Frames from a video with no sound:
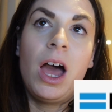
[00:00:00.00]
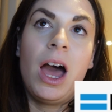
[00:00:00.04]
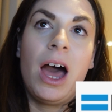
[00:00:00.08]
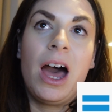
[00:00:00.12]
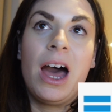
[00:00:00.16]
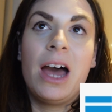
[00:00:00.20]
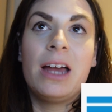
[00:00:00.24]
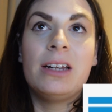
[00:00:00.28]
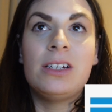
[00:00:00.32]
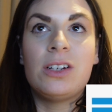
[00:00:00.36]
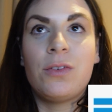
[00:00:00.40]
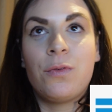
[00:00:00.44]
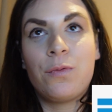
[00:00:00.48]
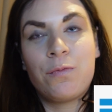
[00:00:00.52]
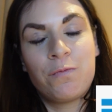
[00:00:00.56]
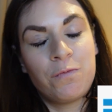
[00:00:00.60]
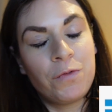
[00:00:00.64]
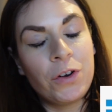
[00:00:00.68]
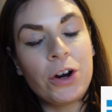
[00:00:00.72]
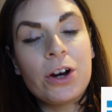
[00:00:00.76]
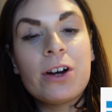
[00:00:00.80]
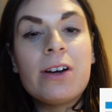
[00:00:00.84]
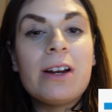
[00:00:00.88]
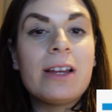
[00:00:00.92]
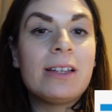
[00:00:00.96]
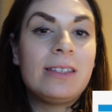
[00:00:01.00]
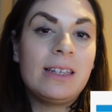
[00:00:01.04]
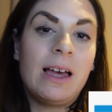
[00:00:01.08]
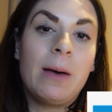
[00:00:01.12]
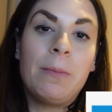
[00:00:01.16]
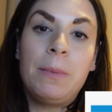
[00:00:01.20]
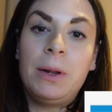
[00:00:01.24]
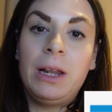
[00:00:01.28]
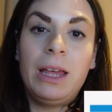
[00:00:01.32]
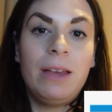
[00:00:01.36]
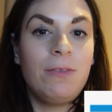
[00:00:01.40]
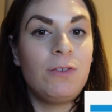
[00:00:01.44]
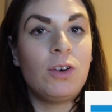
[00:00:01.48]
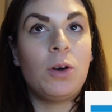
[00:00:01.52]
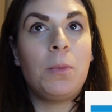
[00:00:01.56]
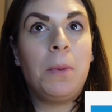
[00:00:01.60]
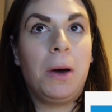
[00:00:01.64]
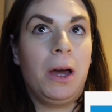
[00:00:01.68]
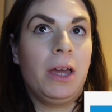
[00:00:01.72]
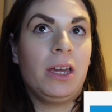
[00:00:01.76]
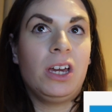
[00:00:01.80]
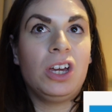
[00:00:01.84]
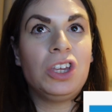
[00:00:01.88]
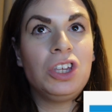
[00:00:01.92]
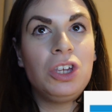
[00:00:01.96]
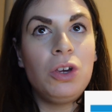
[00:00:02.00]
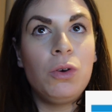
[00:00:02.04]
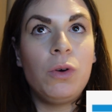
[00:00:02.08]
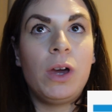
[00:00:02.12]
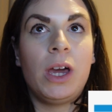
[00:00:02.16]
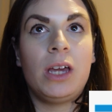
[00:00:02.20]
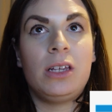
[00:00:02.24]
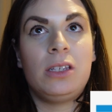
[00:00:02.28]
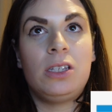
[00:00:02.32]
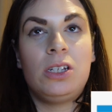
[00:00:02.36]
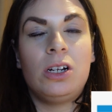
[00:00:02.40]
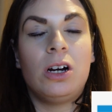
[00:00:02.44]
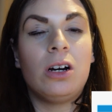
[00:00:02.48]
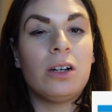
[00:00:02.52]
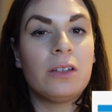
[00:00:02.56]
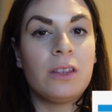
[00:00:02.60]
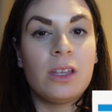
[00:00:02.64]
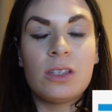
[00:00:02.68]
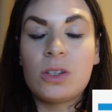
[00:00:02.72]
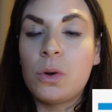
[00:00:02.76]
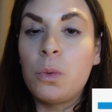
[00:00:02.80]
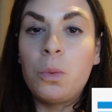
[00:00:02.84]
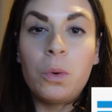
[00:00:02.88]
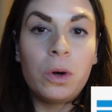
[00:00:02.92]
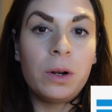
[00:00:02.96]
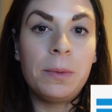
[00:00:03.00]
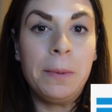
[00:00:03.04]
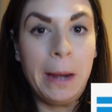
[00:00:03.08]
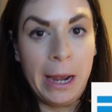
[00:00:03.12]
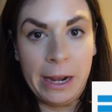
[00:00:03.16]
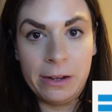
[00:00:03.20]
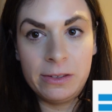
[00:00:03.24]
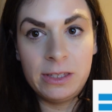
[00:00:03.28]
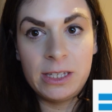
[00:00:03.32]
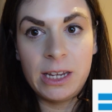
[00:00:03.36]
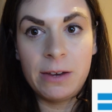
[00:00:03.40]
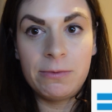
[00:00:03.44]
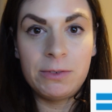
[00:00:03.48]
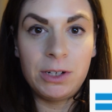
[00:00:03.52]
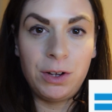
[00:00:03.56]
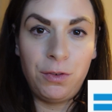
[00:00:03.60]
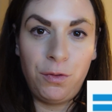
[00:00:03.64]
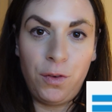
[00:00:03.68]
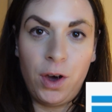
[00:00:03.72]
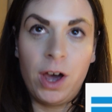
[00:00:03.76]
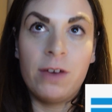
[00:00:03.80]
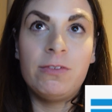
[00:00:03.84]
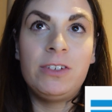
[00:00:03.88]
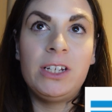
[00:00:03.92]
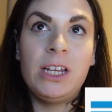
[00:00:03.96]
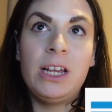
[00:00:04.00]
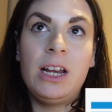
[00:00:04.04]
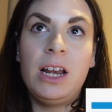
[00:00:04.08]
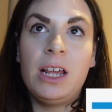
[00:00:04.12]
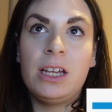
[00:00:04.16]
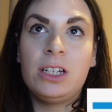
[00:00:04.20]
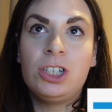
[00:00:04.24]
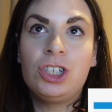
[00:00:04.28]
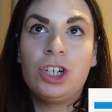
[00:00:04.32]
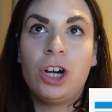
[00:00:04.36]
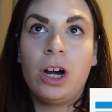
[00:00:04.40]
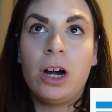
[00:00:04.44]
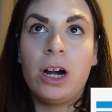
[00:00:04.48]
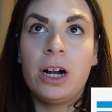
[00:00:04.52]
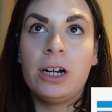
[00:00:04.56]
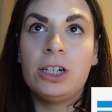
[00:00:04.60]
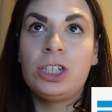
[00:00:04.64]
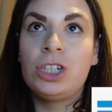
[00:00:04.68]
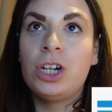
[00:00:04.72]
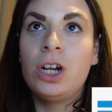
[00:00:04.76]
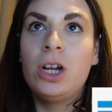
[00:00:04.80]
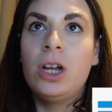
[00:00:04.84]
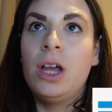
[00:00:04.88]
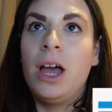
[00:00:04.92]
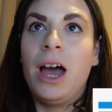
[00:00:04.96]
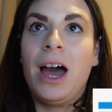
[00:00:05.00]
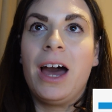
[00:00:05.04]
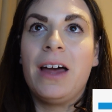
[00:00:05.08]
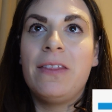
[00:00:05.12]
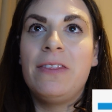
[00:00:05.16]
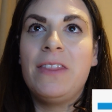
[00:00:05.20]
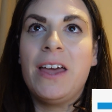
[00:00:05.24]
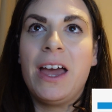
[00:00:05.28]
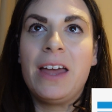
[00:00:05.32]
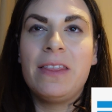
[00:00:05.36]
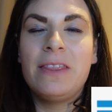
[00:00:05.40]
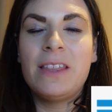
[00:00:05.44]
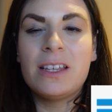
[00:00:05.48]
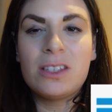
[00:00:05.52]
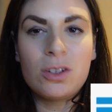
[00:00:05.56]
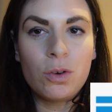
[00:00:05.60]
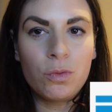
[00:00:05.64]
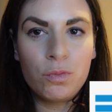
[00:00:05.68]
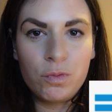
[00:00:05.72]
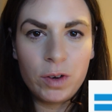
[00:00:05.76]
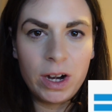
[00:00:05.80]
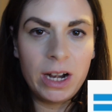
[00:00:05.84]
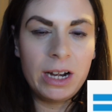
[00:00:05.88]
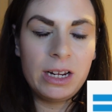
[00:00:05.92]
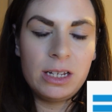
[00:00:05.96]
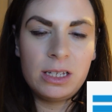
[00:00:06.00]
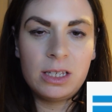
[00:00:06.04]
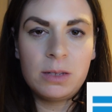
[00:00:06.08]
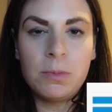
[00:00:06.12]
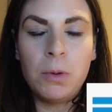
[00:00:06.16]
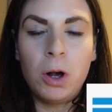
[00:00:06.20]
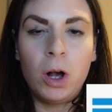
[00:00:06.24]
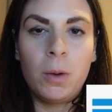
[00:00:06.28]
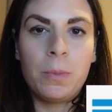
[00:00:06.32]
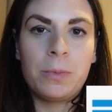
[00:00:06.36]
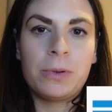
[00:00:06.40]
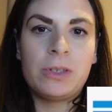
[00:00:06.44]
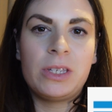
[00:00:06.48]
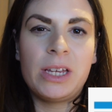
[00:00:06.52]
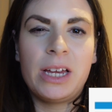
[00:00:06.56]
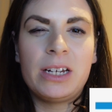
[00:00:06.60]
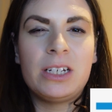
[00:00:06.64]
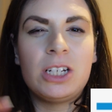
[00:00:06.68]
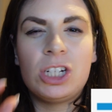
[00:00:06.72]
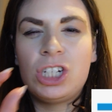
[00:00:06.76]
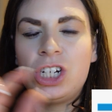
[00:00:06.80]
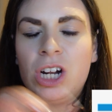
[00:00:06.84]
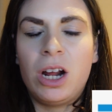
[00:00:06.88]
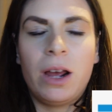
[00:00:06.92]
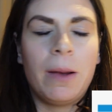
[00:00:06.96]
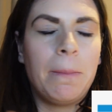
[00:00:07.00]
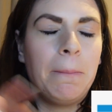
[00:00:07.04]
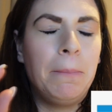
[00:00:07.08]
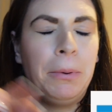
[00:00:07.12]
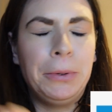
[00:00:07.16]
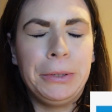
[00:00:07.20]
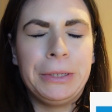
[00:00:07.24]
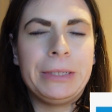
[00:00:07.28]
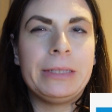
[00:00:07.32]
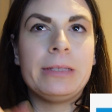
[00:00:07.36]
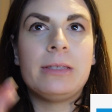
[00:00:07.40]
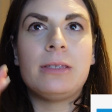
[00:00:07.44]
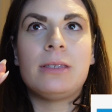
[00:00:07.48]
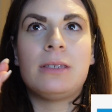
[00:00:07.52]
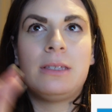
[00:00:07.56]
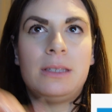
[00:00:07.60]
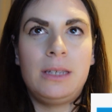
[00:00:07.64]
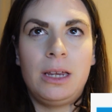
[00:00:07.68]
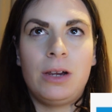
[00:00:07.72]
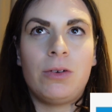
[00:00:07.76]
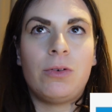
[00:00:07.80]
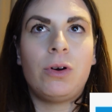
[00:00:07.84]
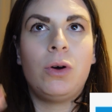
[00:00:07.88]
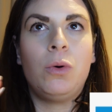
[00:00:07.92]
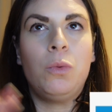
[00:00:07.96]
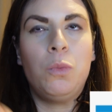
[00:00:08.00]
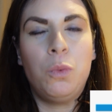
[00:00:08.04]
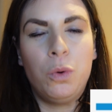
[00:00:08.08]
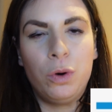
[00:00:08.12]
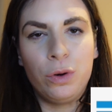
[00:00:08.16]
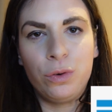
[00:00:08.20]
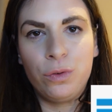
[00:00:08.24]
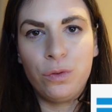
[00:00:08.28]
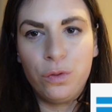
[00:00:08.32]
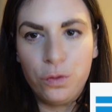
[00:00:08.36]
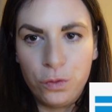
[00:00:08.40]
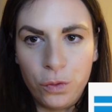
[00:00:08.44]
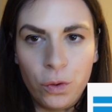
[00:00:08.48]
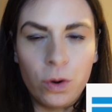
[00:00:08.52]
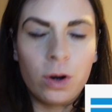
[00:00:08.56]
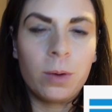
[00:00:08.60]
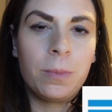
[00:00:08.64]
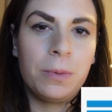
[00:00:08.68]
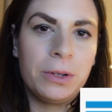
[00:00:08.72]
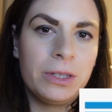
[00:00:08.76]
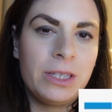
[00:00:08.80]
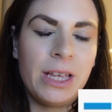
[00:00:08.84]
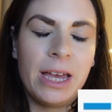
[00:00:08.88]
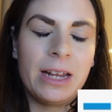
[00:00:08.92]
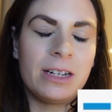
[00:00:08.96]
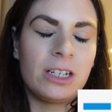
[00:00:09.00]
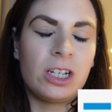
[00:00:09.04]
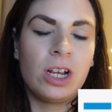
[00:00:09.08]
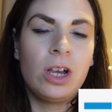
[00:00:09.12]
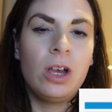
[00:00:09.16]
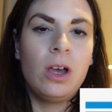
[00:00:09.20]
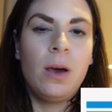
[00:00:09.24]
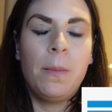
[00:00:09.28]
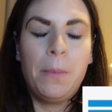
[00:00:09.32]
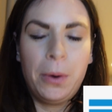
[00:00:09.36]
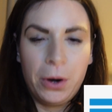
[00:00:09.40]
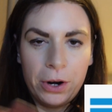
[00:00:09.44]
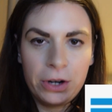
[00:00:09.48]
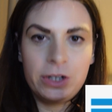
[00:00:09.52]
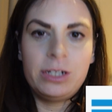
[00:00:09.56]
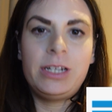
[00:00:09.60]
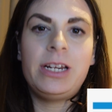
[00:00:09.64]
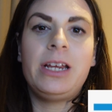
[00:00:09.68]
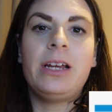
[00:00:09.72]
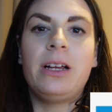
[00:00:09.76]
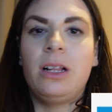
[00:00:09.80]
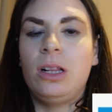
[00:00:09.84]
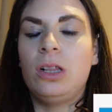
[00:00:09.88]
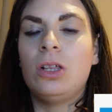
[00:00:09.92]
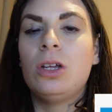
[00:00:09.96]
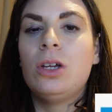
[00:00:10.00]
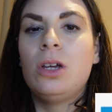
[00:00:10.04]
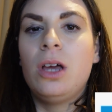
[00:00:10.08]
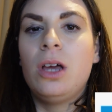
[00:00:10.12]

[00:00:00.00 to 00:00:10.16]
And for an example, if you're buying a UK stock, there's a £1.75 dealing charge, and then there's a really small percentage, like 0.014% per deal.